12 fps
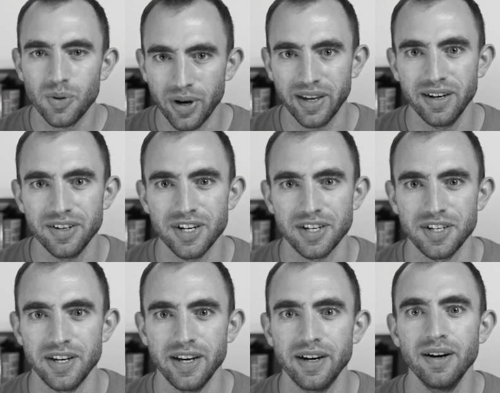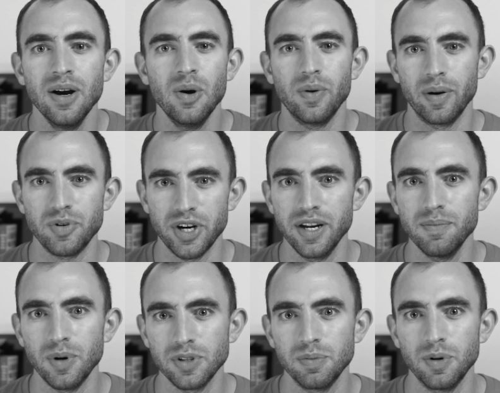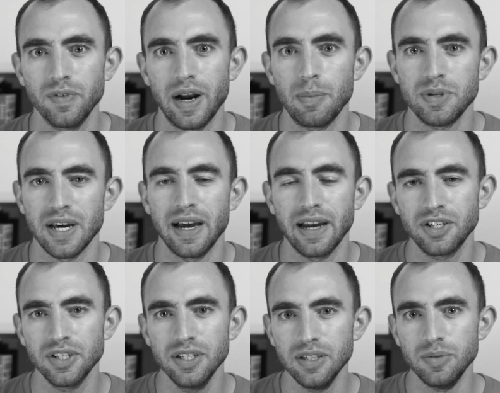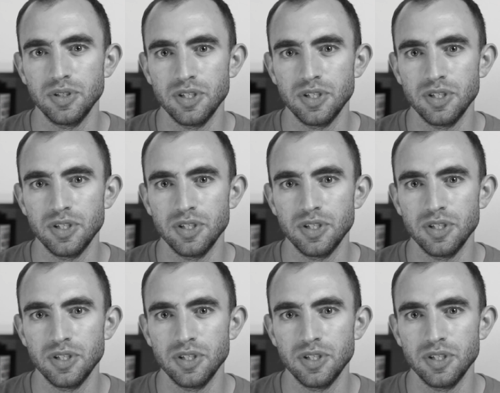Quick interjection here. When I'm training multiple reps, I actually use